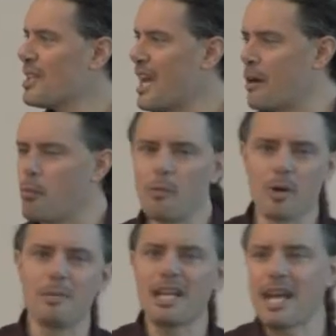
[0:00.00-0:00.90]
And what we're
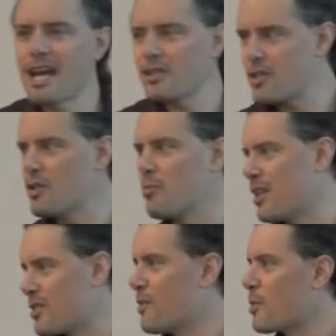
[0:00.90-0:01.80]
being asked to by
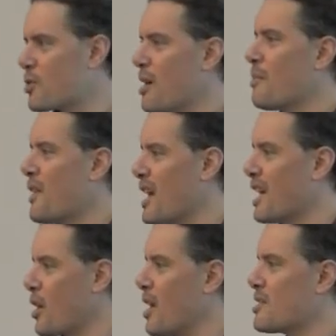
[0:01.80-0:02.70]
this Photoshop of AI
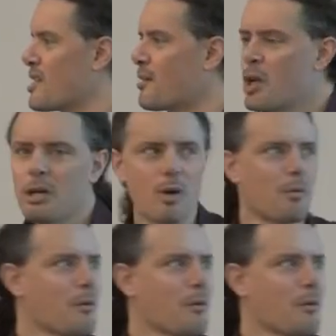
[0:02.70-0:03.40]
concept, what we're